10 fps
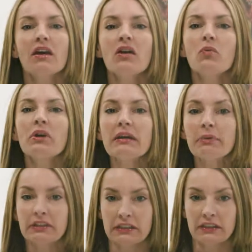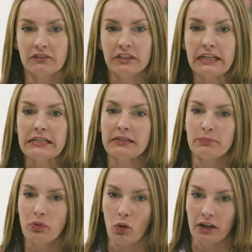We believe it is
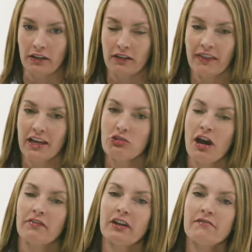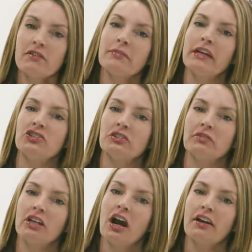important that you have information
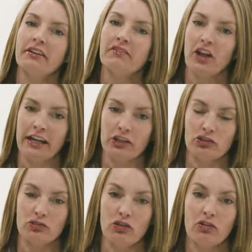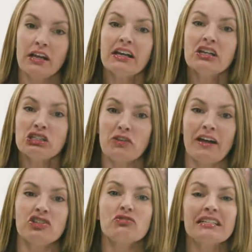regarding fly control so
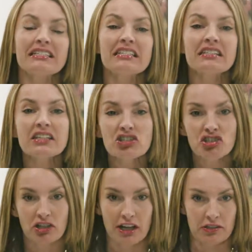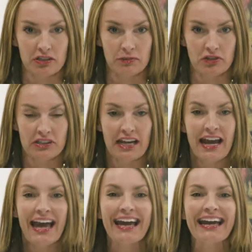that you can assist your customers
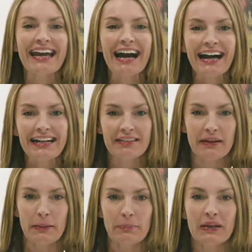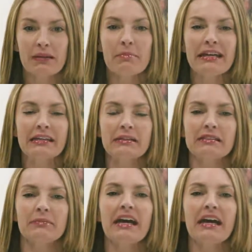and guide them in making some